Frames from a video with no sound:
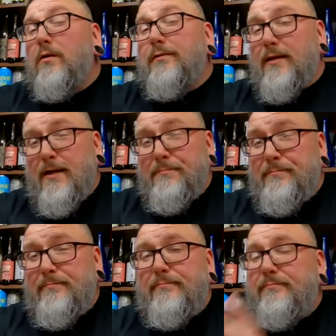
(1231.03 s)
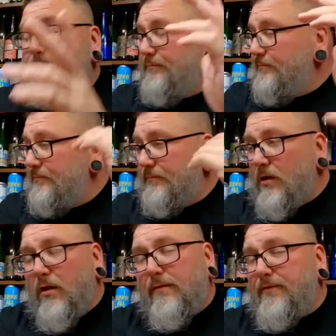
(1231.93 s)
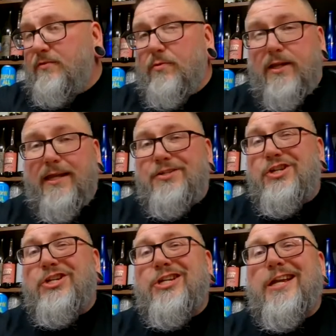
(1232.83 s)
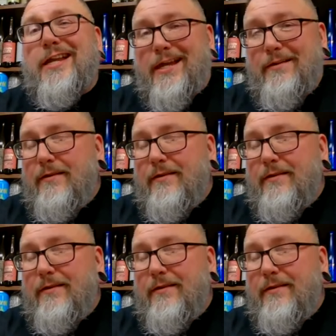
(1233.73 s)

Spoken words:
Tom, all of us, we're going to get shitty.